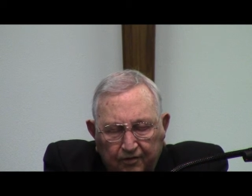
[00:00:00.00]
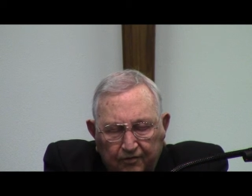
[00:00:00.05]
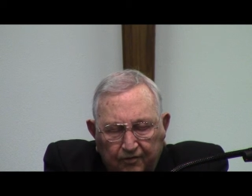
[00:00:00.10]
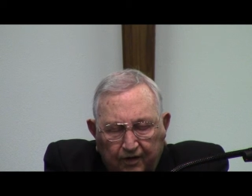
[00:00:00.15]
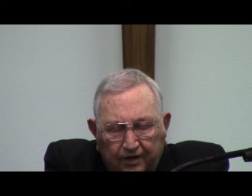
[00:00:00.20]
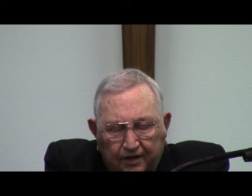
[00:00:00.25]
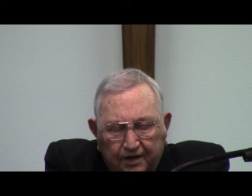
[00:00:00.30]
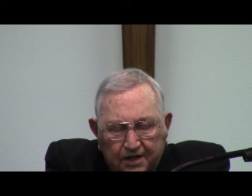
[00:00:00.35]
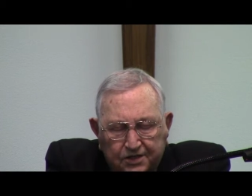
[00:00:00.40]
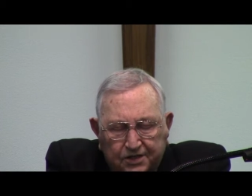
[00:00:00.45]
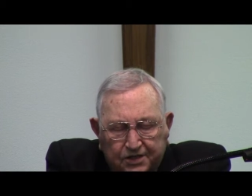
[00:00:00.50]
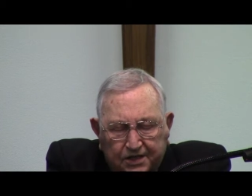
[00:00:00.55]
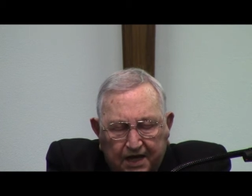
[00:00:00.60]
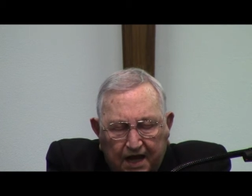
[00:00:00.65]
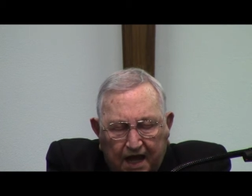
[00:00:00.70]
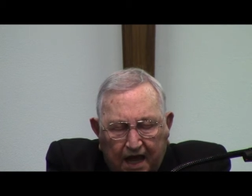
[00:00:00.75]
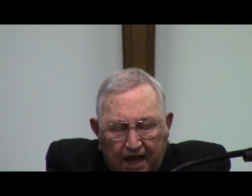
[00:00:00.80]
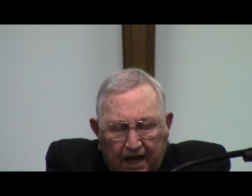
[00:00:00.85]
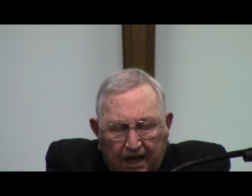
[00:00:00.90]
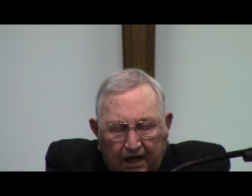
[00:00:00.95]
for this
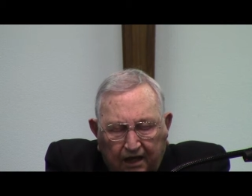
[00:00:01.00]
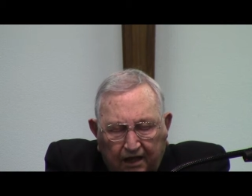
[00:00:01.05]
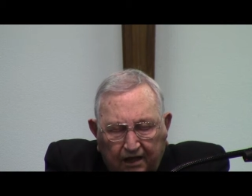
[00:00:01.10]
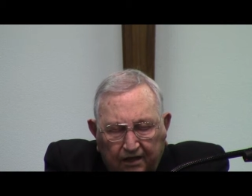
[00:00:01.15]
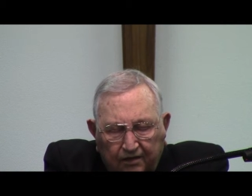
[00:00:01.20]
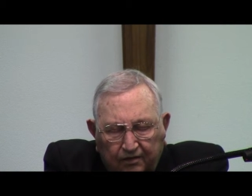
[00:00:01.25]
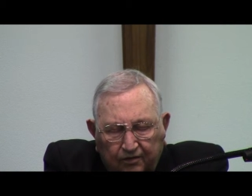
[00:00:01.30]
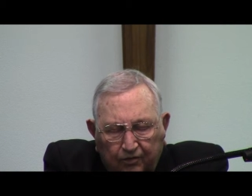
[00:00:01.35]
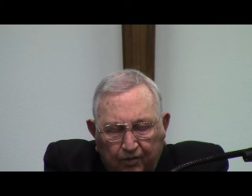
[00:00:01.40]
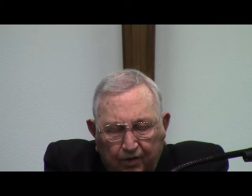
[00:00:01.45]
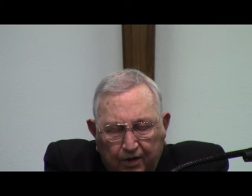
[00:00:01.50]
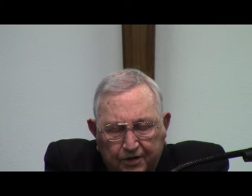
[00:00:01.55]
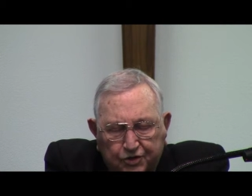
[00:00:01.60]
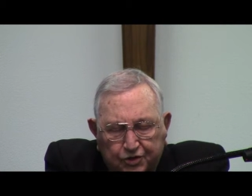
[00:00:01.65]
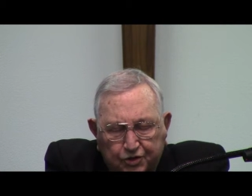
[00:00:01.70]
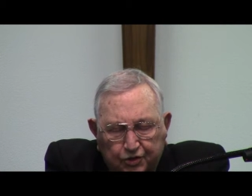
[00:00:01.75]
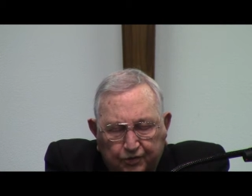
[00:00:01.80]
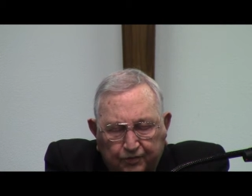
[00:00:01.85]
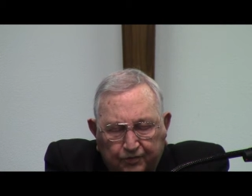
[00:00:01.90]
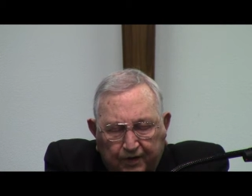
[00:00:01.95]
day
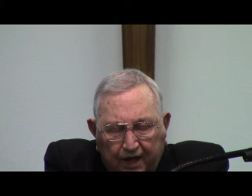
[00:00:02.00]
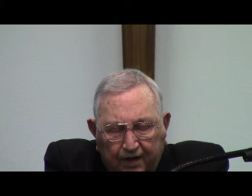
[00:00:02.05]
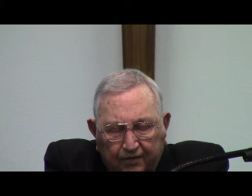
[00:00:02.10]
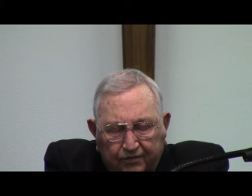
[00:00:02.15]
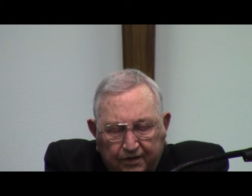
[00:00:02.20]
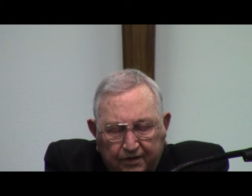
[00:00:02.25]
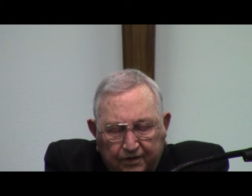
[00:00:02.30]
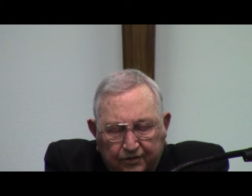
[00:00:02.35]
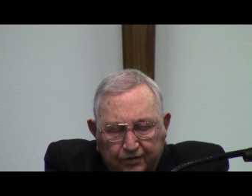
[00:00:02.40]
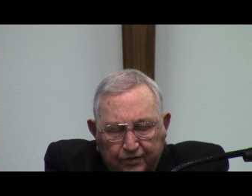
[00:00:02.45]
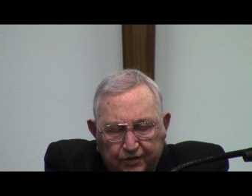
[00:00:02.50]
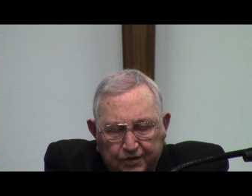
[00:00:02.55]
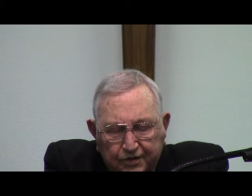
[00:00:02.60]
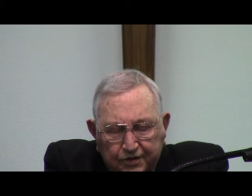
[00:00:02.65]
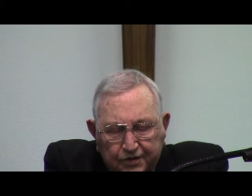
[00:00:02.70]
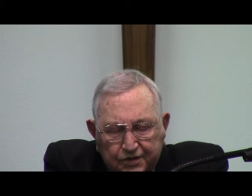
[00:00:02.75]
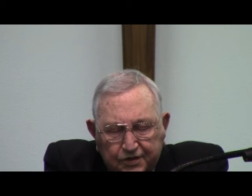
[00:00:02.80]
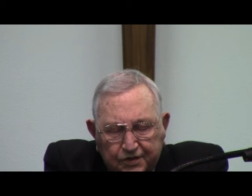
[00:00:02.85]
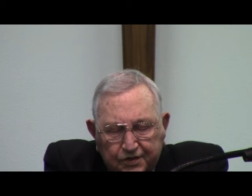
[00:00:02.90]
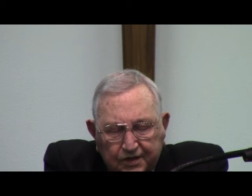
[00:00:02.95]
which you have given to
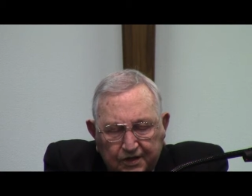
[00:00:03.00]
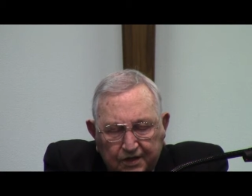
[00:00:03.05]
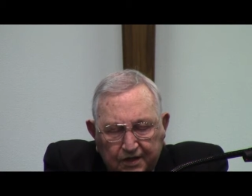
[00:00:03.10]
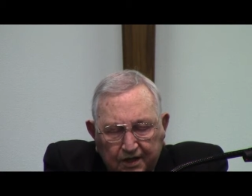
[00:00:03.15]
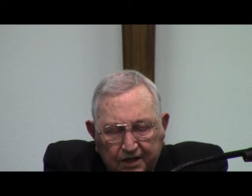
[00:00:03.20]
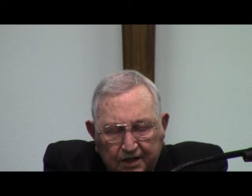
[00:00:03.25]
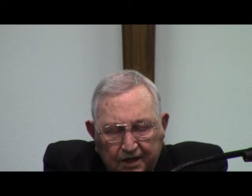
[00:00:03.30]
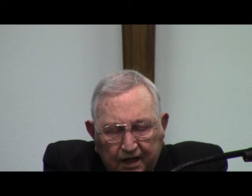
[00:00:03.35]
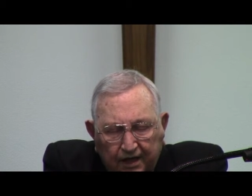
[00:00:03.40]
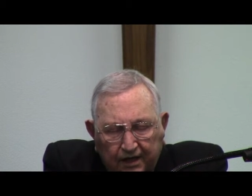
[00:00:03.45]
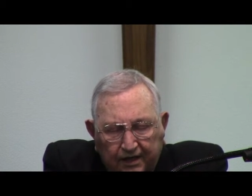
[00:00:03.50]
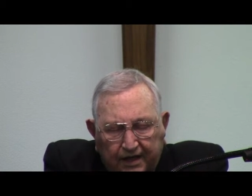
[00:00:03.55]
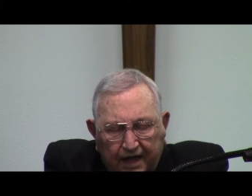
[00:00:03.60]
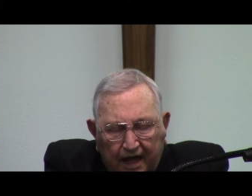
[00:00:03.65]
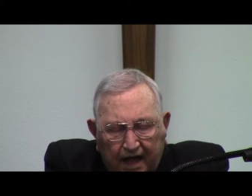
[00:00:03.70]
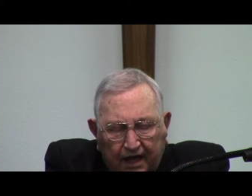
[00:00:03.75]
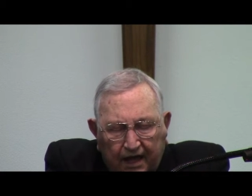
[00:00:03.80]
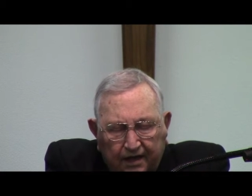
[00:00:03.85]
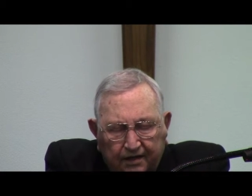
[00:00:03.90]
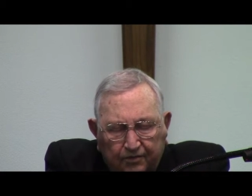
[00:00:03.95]
us, a
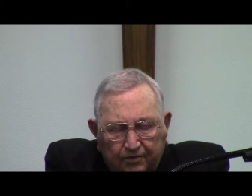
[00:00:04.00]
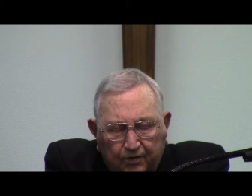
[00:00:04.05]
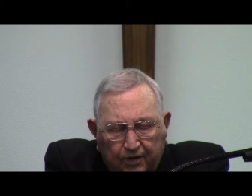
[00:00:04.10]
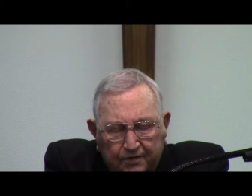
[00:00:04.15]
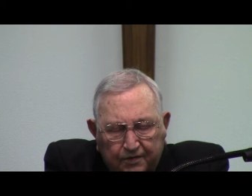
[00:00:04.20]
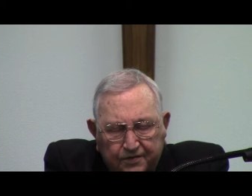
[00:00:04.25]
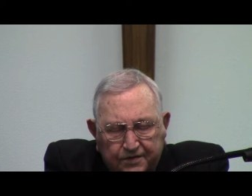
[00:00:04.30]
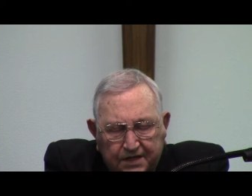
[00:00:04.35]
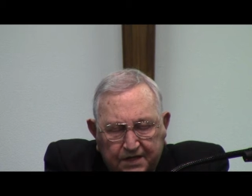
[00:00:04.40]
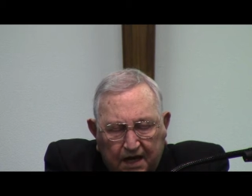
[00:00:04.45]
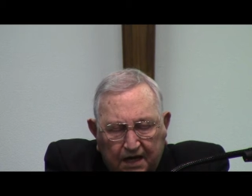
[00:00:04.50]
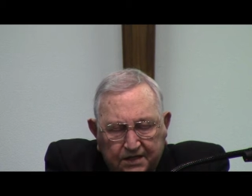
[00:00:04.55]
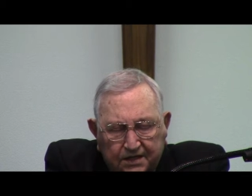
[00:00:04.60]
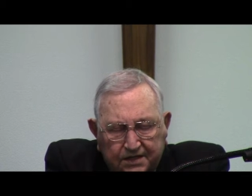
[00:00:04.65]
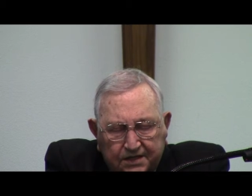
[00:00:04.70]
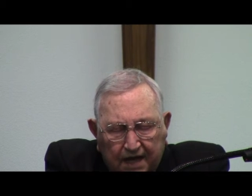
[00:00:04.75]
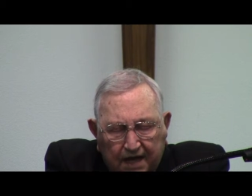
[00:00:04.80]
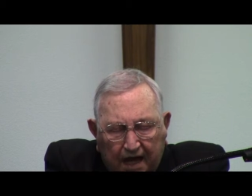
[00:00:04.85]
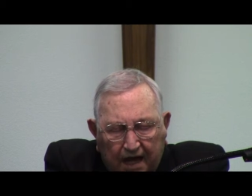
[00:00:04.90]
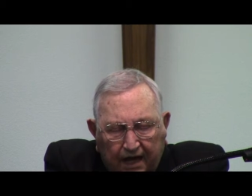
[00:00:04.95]
day that we've set
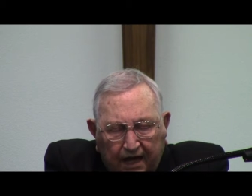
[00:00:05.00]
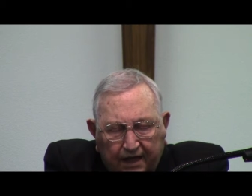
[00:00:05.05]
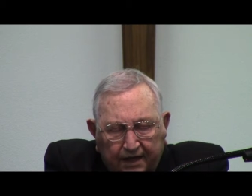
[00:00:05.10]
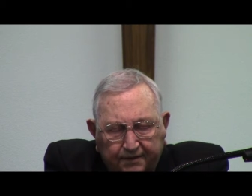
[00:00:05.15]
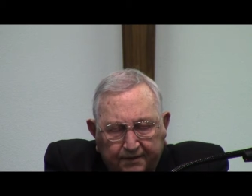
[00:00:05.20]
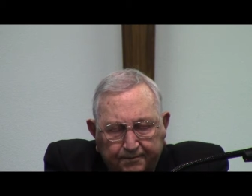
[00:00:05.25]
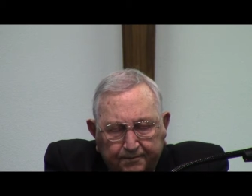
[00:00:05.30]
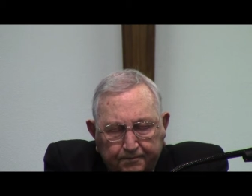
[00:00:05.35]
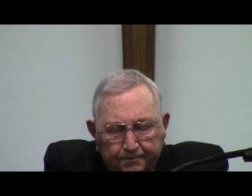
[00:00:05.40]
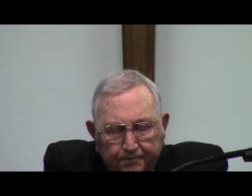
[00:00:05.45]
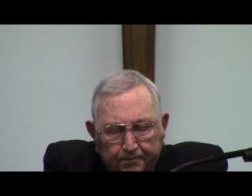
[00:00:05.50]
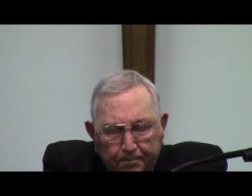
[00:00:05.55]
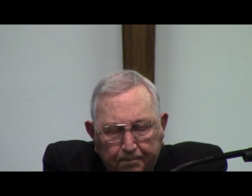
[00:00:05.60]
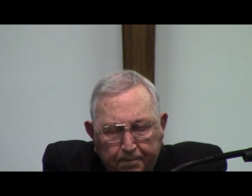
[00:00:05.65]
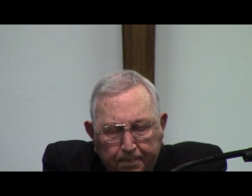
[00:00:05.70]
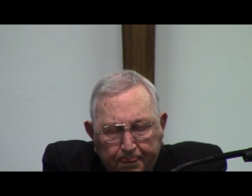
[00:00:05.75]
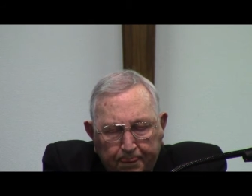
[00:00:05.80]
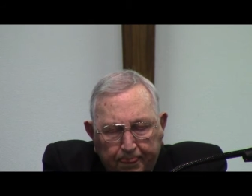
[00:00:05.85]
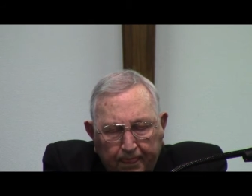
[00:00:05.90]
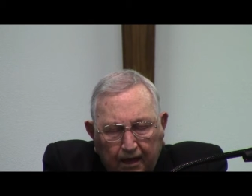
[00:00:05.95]
aside
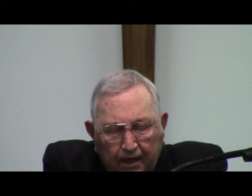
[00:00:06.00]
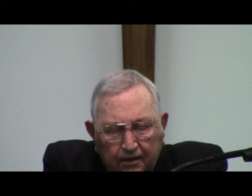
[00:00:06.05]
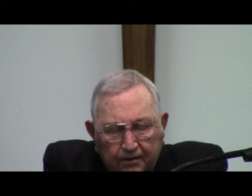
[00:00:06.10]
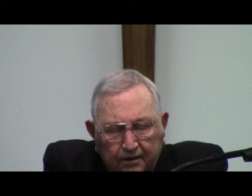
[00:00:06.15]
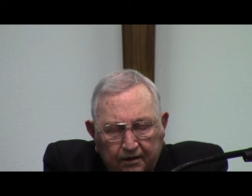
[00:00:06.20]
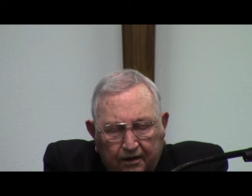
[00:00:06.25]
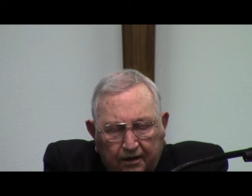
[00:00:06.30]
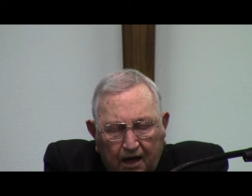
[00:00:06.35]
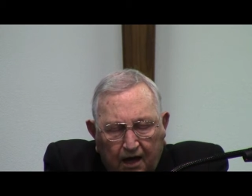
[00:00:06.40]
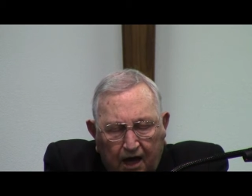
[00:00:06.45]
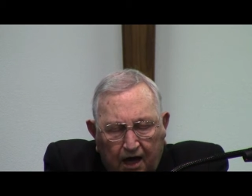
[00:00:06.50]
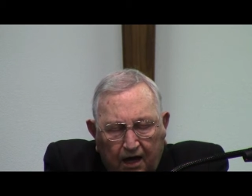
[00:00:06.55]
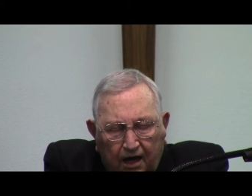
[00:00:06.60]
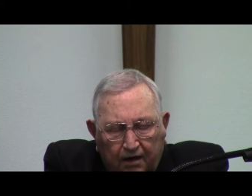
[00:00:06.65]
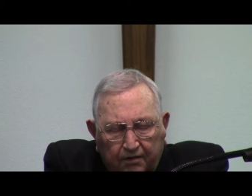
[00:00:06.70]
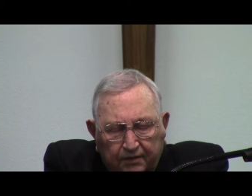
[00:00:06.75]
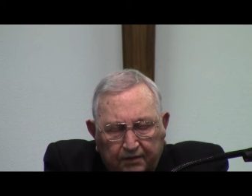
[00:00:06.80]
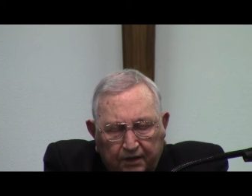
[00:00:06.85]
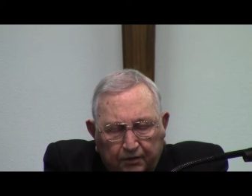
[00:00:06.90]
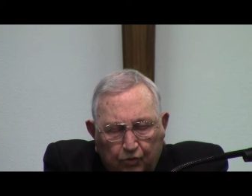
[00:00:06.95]
to
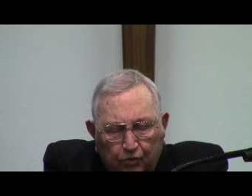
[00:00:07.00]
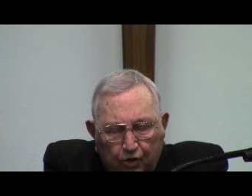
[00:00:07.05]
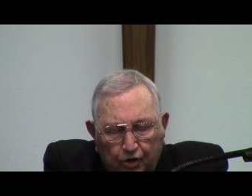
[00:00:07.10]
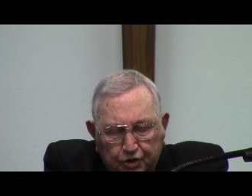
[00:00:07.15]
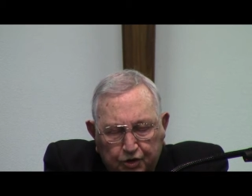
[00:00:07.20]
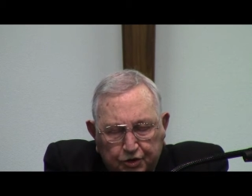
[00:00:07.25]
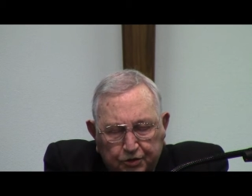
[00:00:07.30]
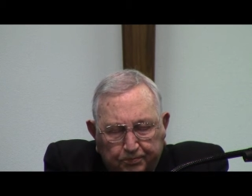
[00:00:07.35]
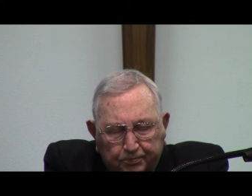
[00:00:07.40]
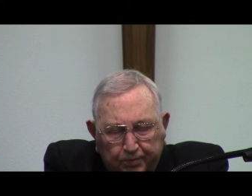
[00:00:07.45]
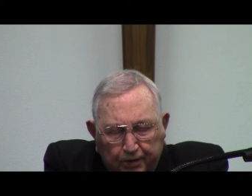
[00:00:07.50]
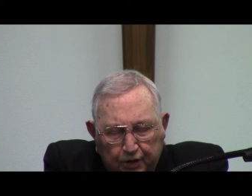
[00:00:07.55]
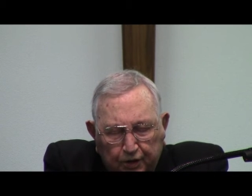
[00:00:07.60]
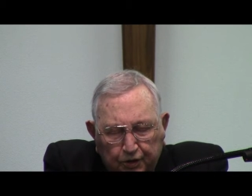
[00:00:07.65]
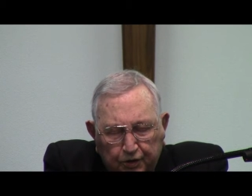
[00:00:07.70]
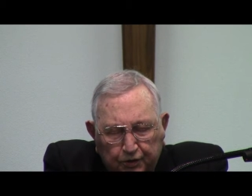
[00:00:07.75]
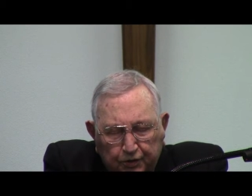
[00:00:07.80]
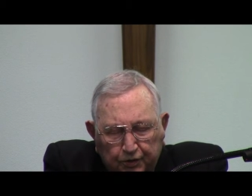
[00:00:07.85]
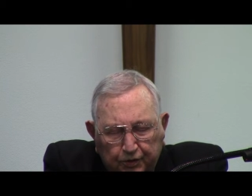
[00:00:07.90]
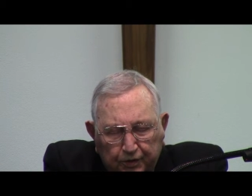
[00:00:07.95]
come and worship
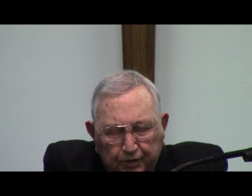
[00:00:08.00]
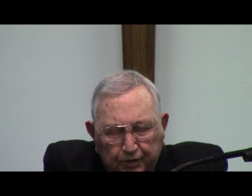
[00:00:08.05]
you.